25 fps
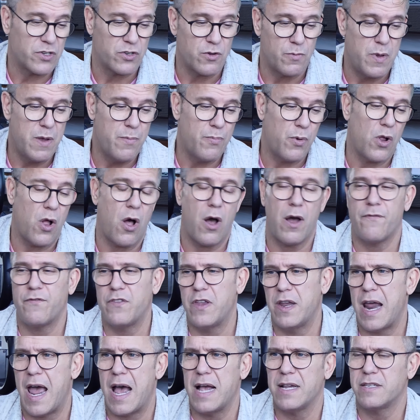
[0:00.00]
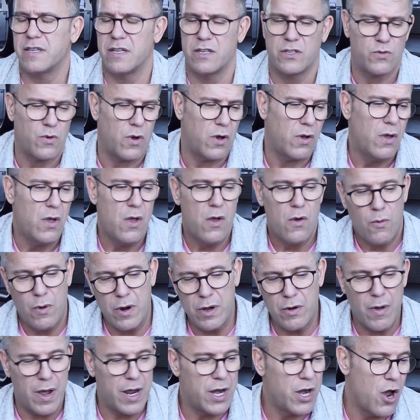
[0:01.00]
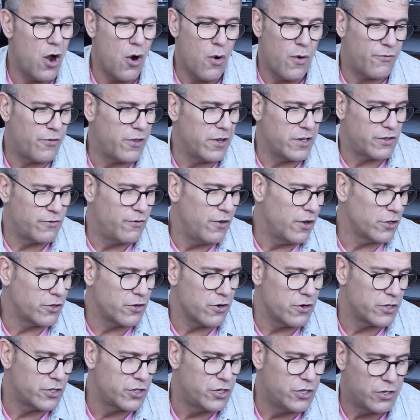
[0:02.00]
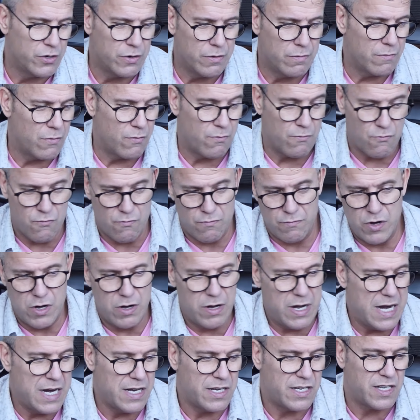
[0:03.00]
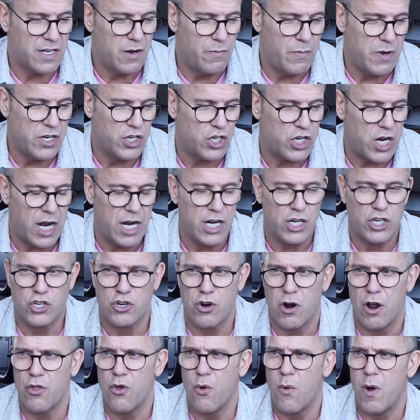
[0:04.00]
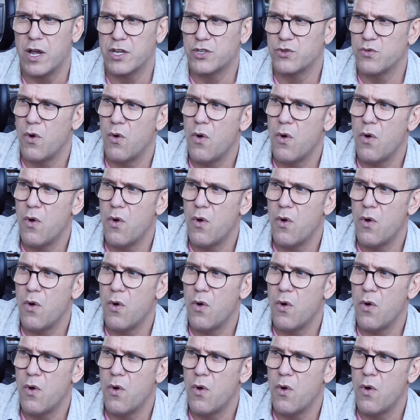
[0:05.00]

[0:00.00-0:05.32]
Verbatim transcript: So people often ask us, well, when do I know if this filter is needs to be changed or otherwise.